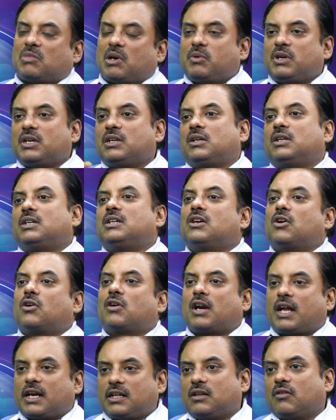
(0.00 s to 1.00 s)
maybe he did
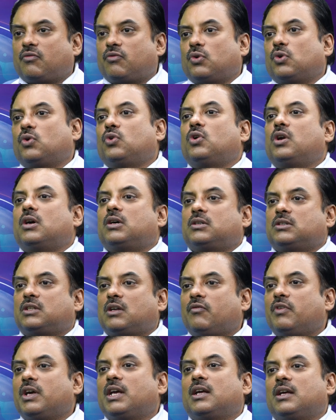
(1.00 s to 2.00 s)
not like the food or
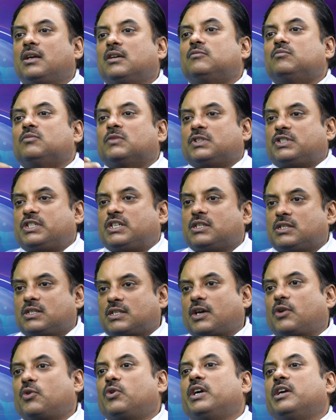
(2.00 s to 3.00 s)
the way she
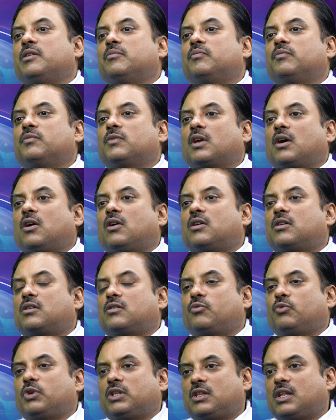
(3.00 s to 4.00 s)
served him
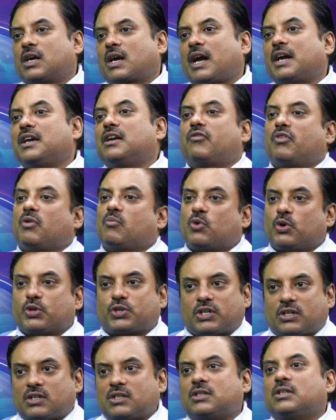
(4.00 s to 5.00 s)
or with the kind of
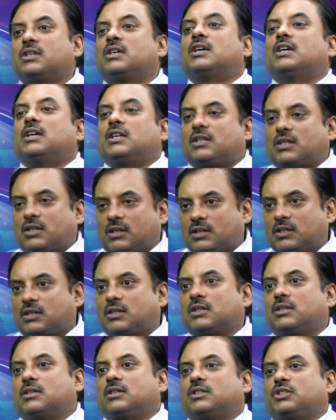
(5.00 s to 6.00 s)
emotion
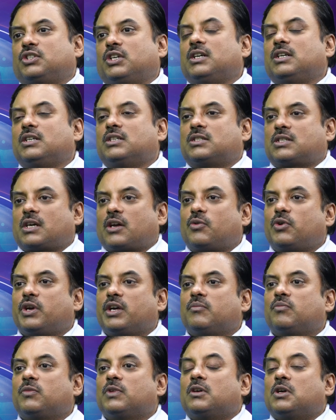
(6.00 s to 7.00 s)
she served
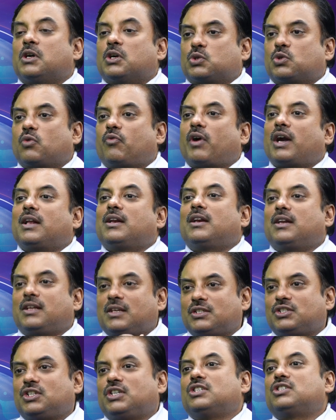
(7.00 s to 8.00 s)
him. So,
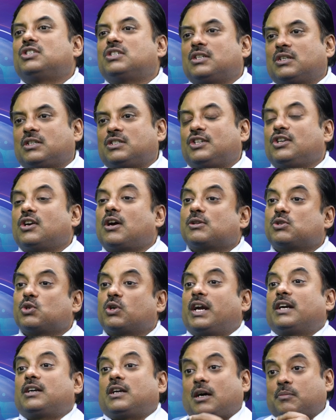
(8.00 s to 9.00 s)
finally, she also
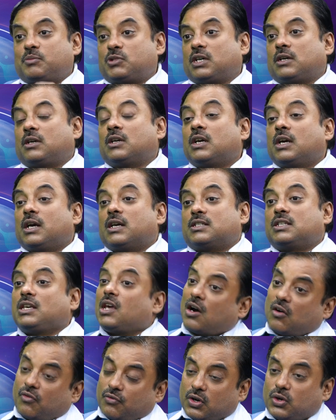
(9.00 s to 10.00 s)
get upset. See,
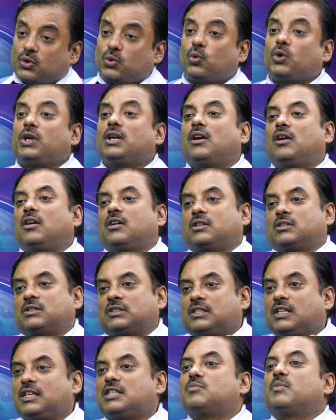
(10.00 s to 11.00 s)
after doing
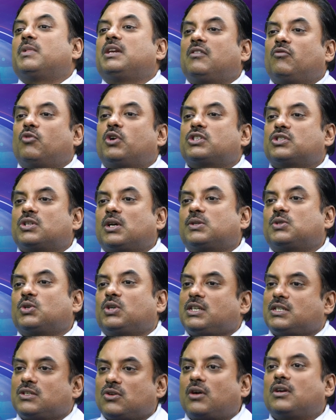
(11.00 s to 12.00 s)
these many works also,
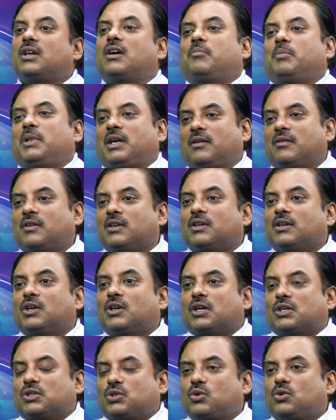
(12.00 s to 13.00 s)
he is not happy.
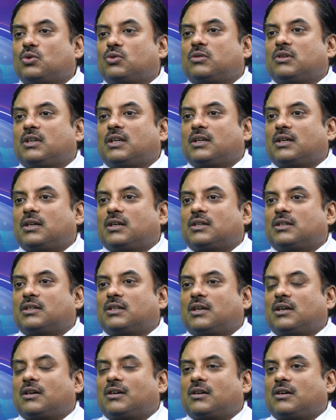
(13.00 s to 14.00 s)
So,
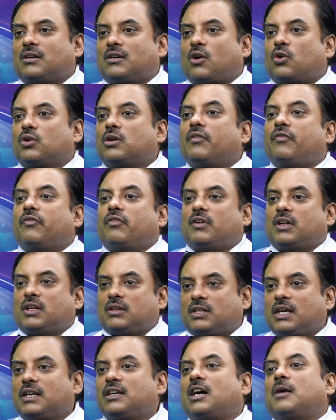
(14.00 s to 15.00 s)
out of
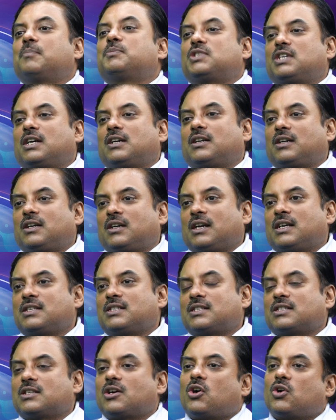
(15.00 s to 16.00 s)
that
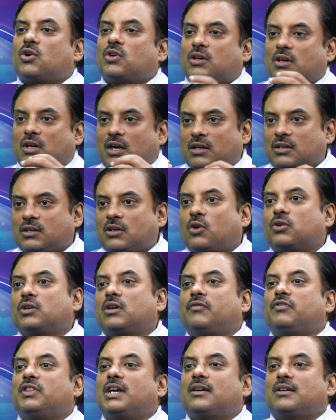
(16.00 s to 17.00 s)
upsetness or out
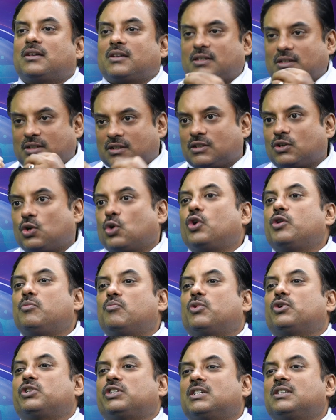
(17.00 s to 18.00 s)
of that low
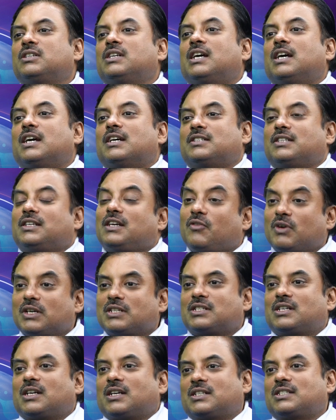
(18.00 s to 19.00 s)
emotion, she
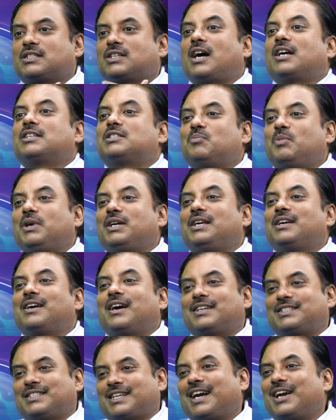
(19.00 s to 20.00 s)
even starts beating
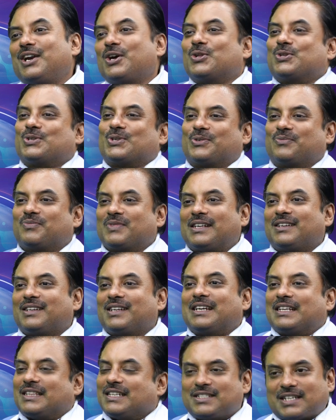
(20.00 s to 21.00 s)
her child also.
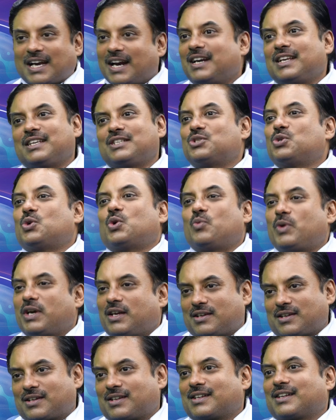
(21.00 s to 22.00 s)
The child is
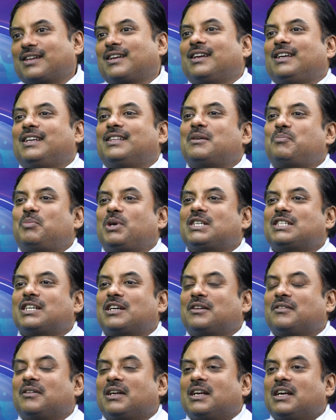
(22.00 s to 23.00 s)
nowhere in the
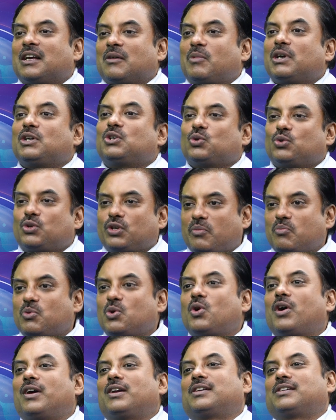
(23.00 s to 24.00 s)
picture. But to
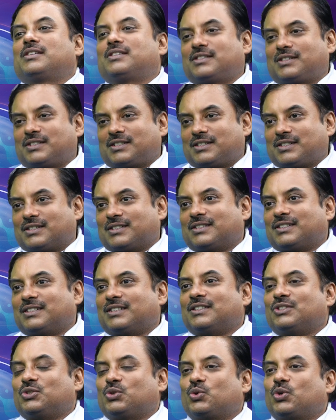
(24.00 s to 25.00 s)
remove
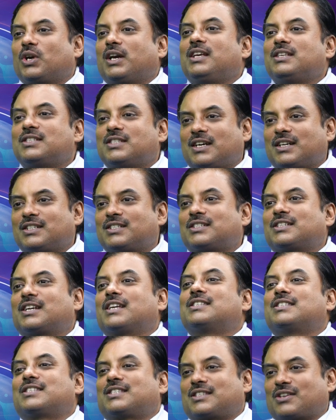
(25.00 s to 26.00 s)
her, to release her
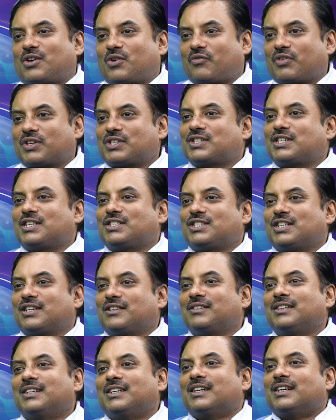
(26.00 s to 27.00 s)
stress or frustration,